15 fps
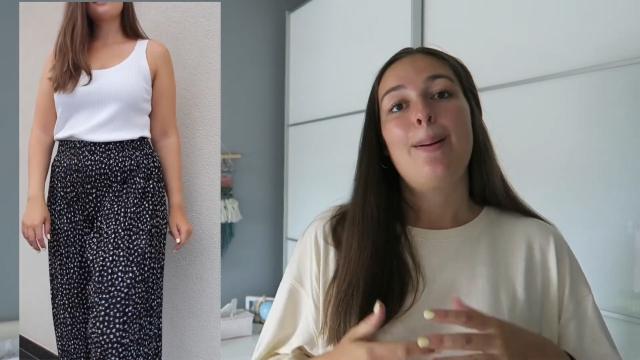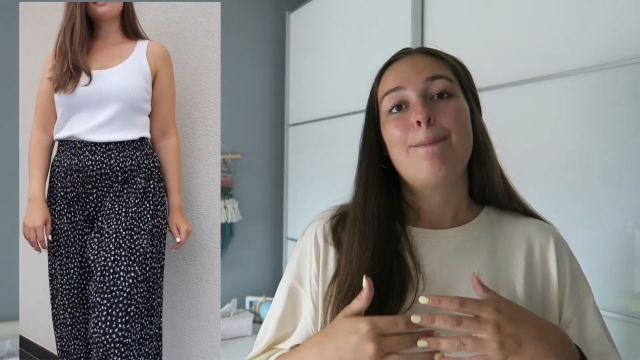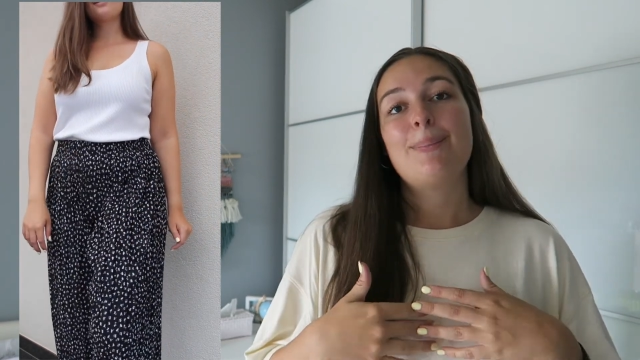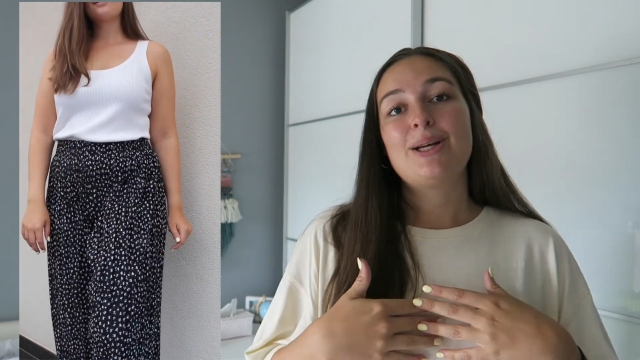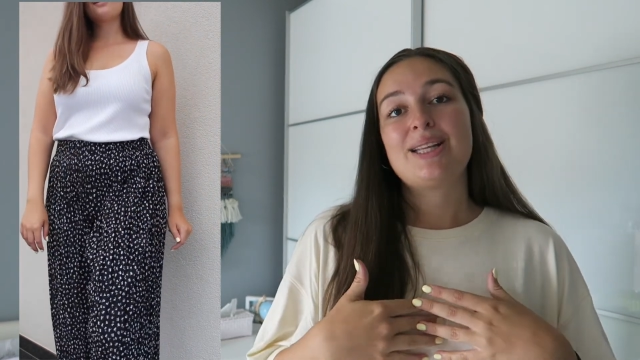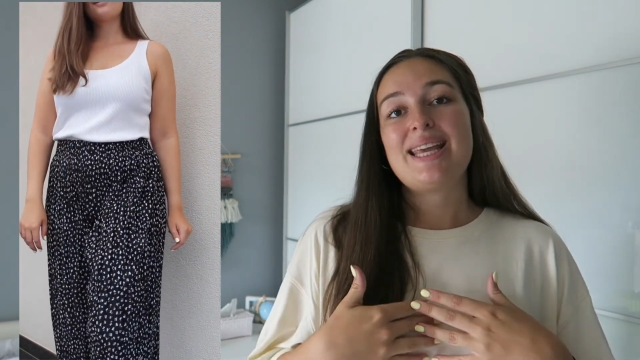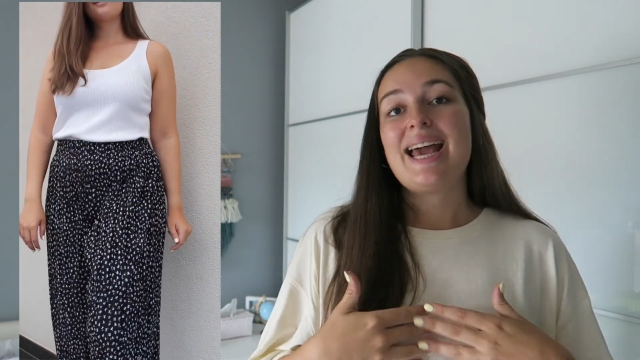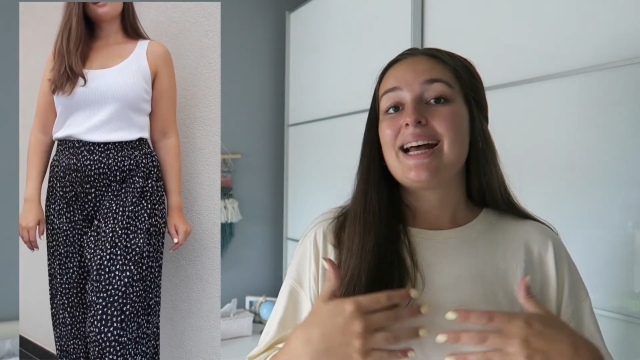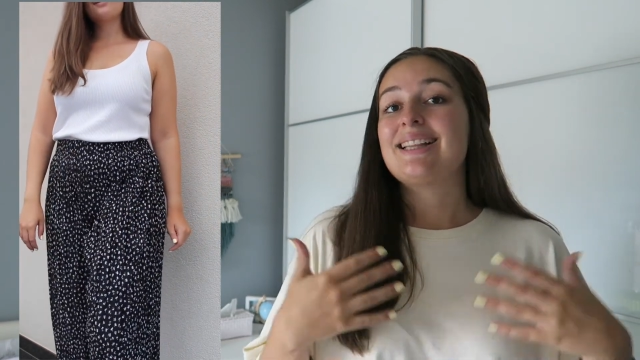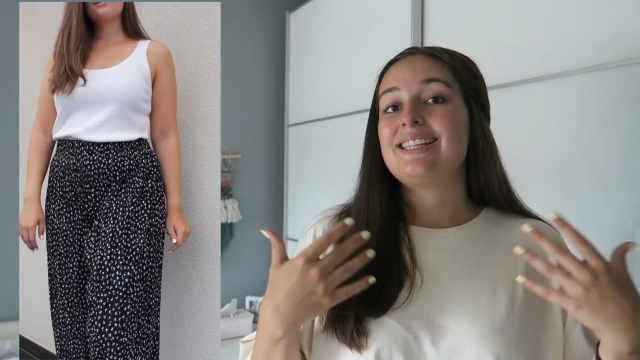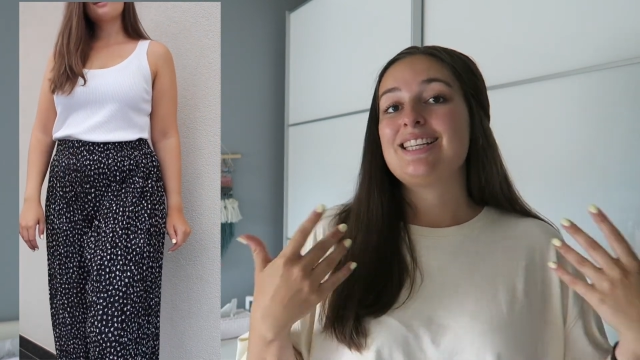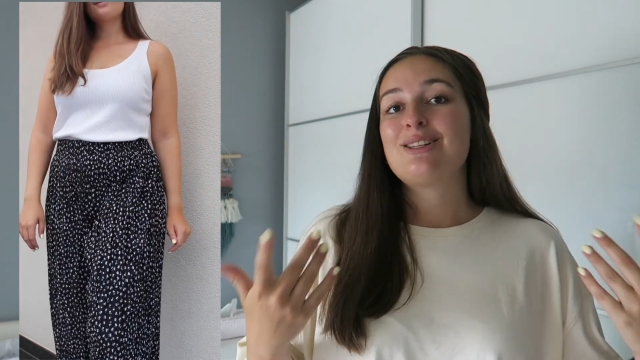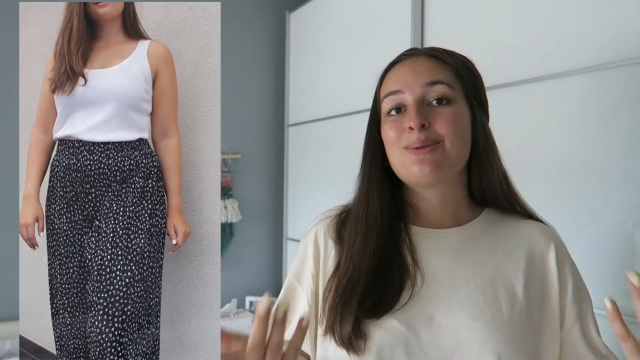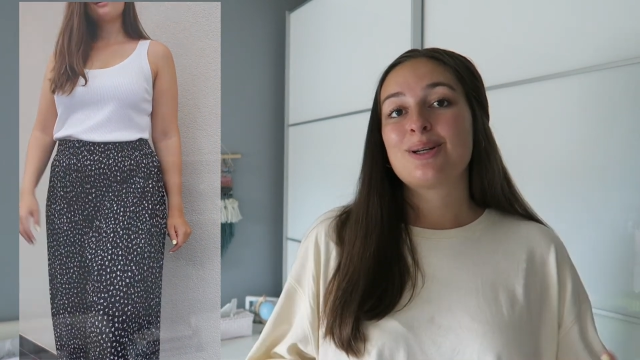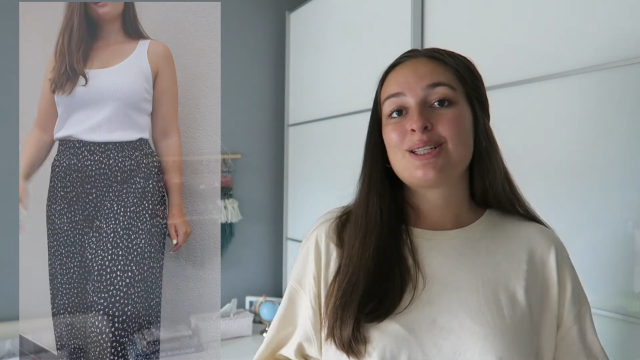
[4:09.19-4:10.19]
But yeah,
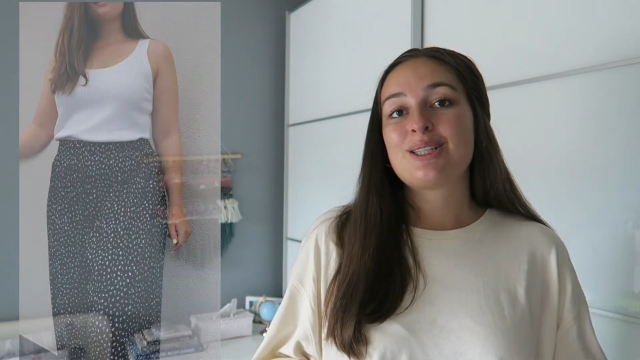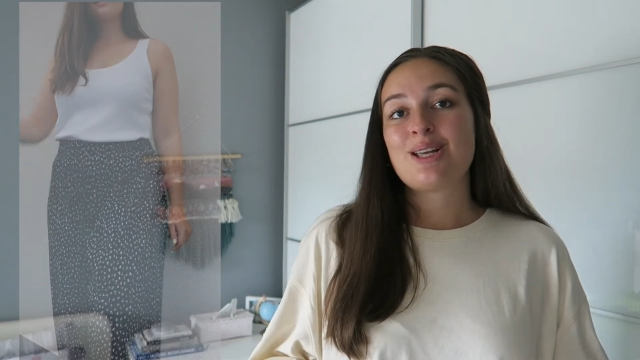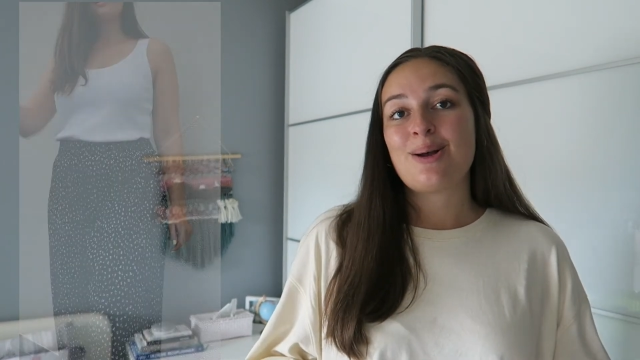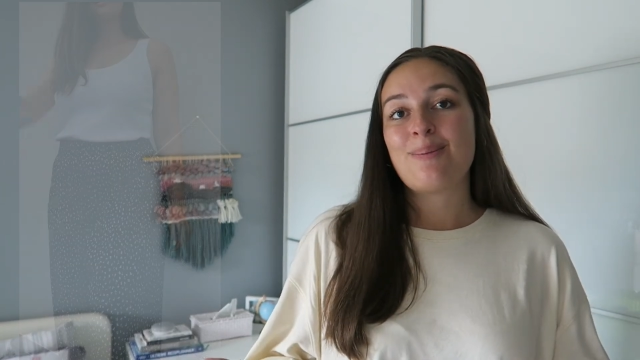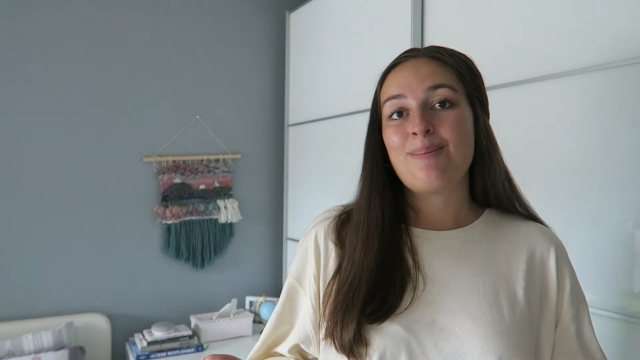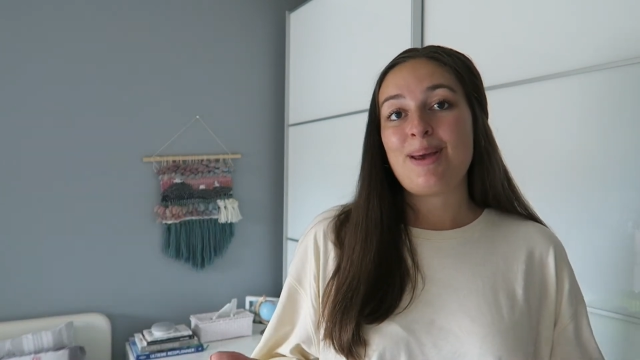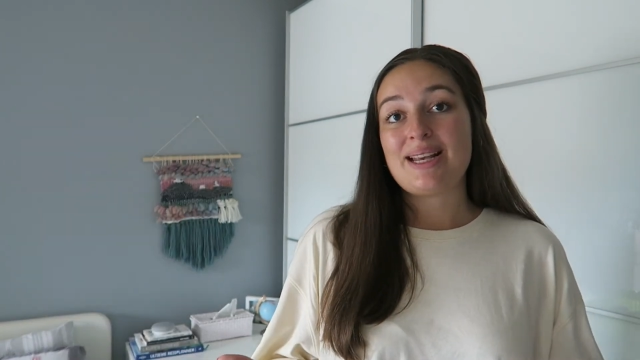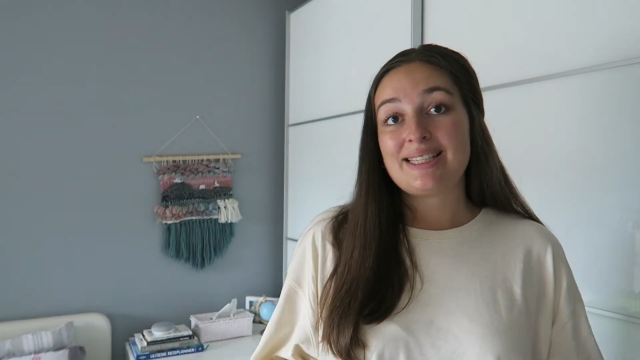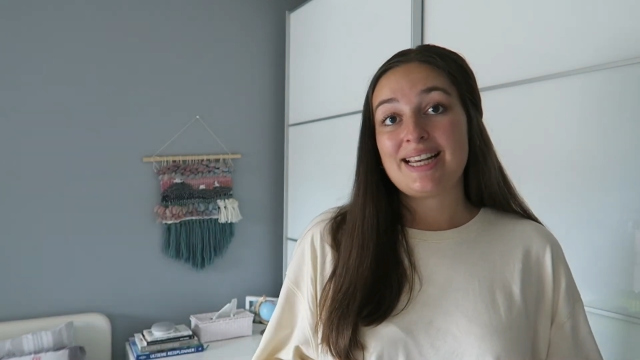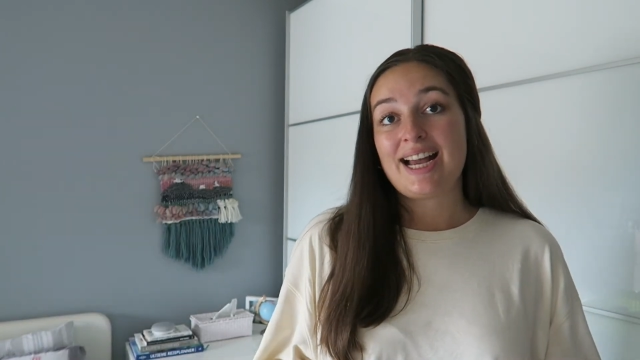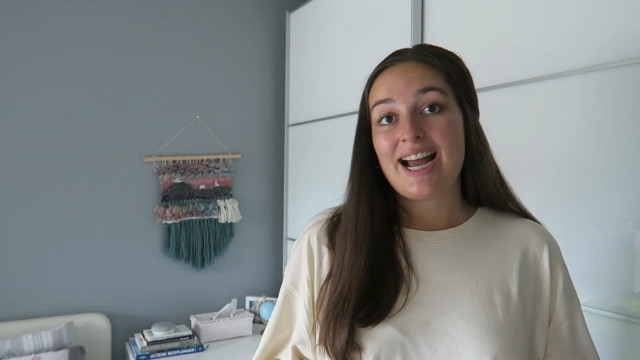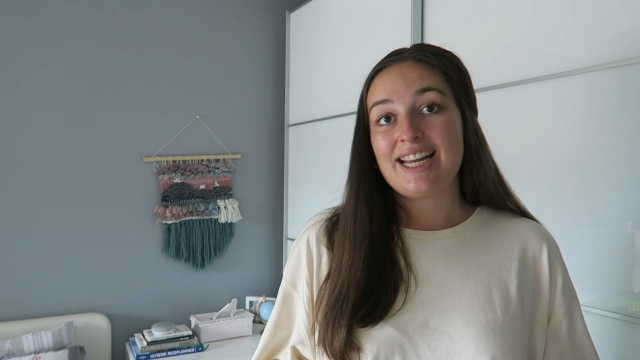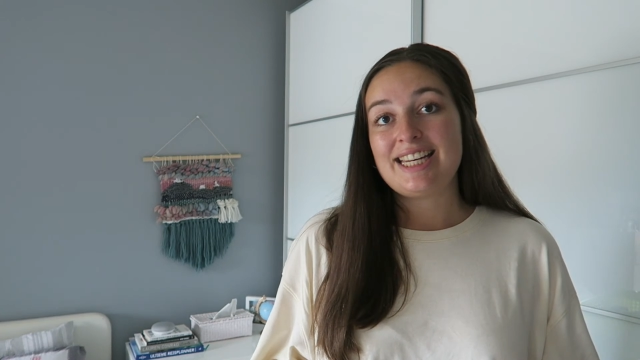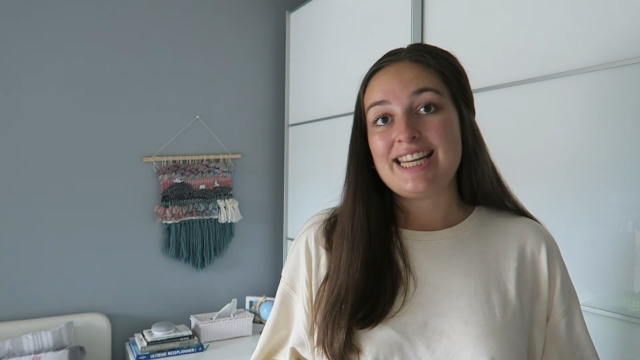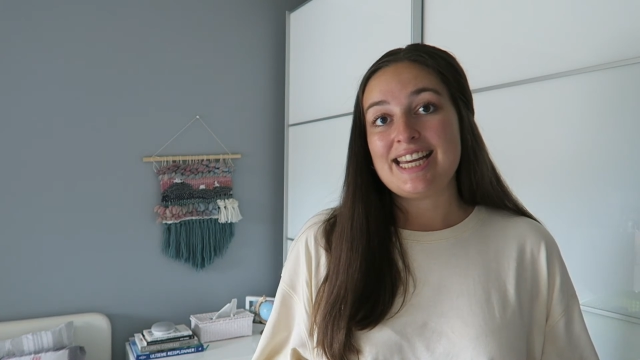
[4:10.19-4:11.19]
these were some basic
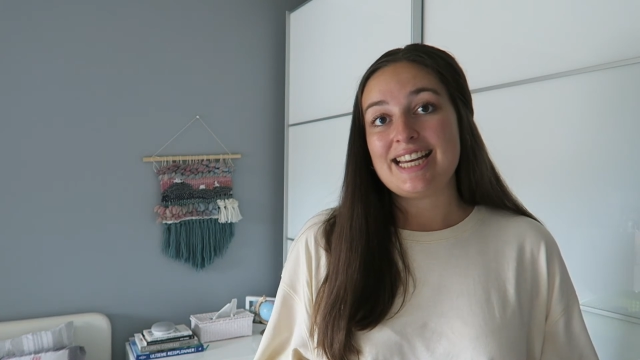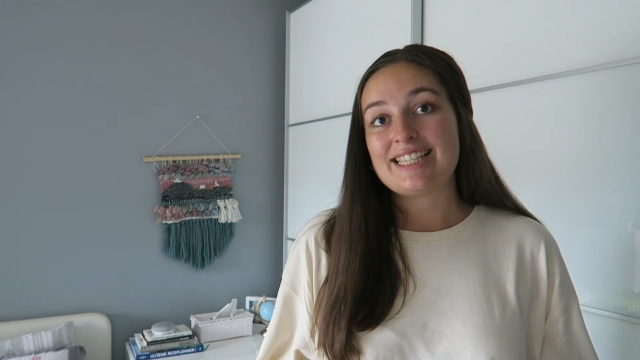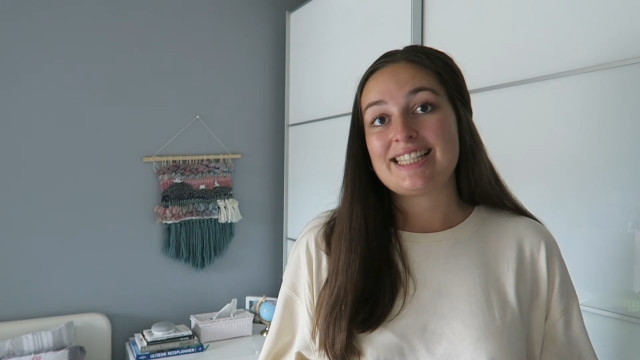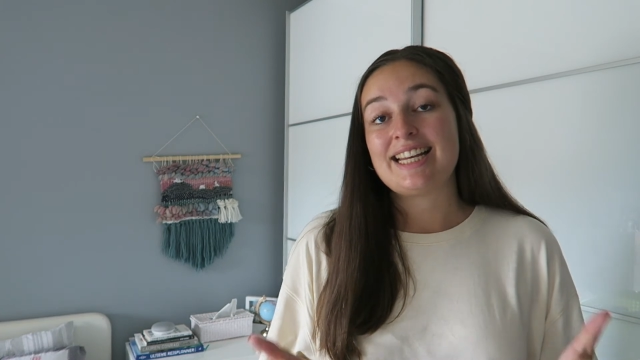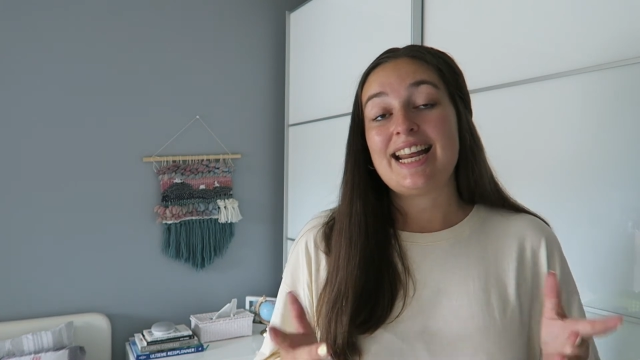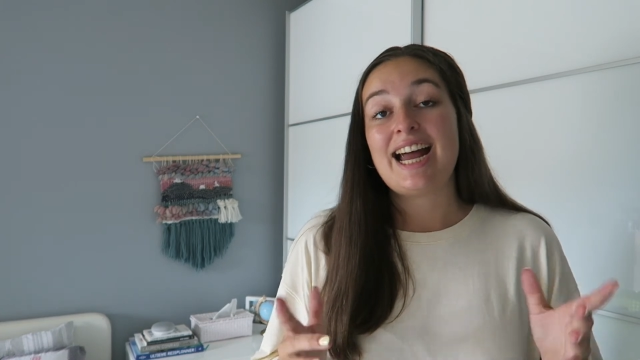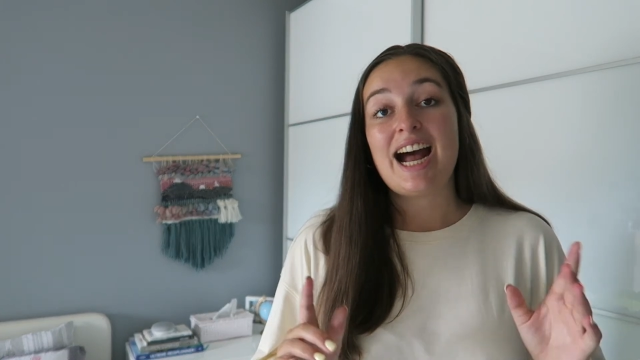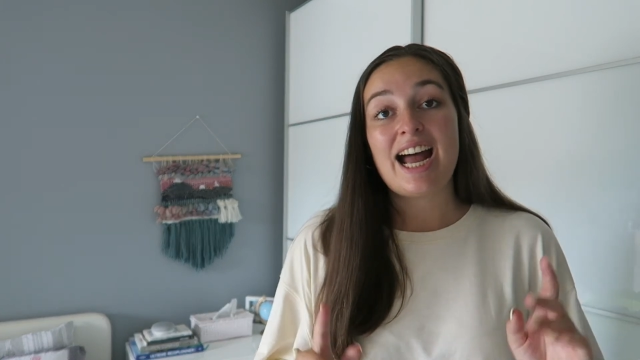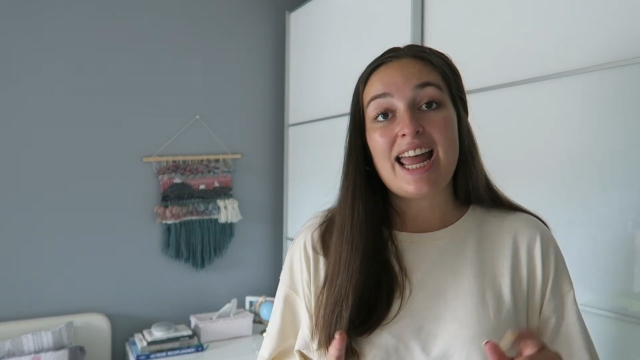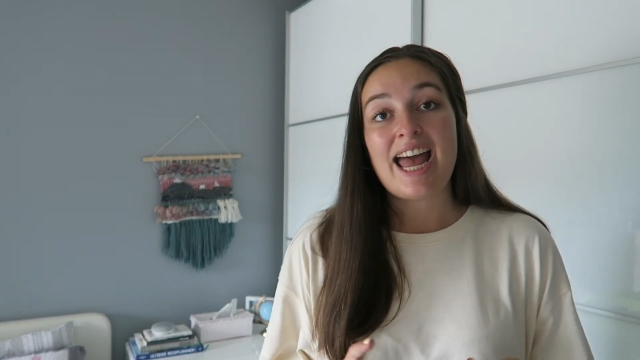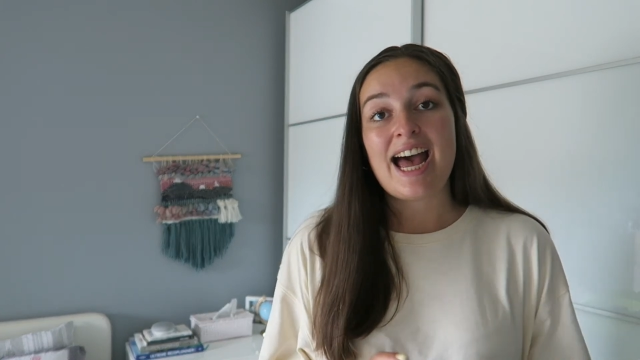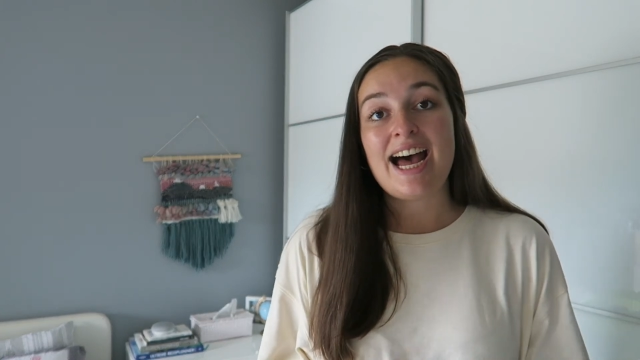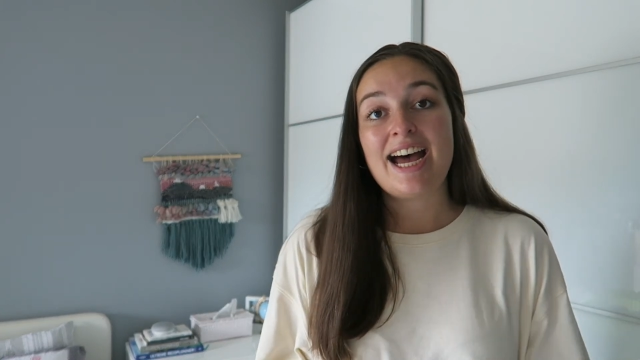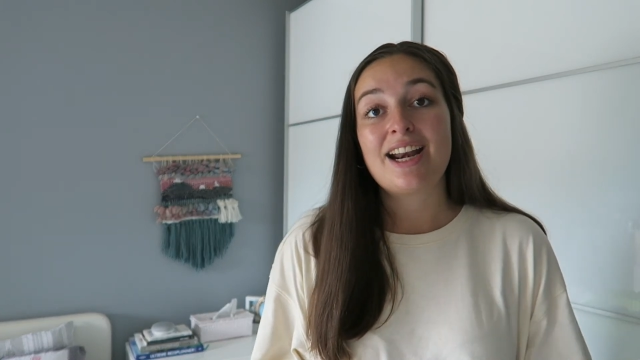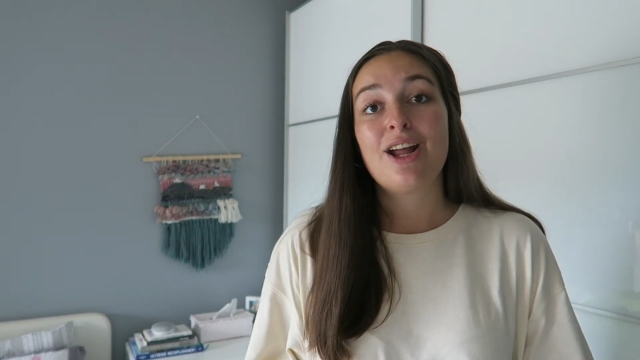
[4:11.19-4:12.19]
ideas that I
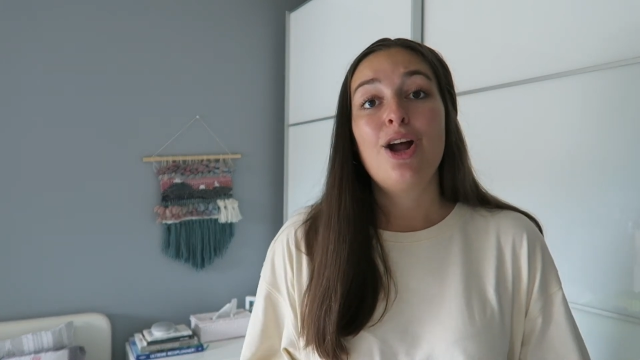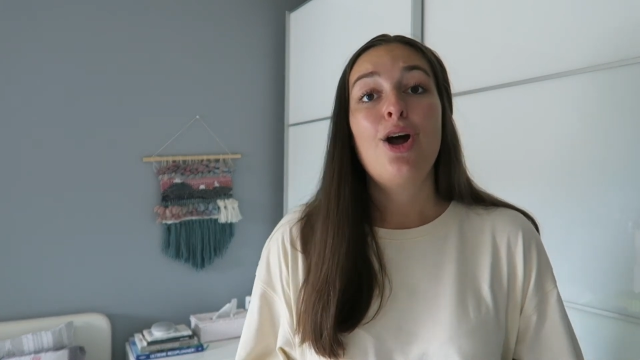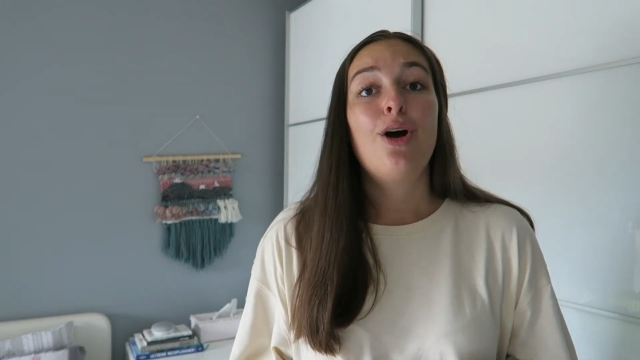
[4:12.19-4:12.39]
had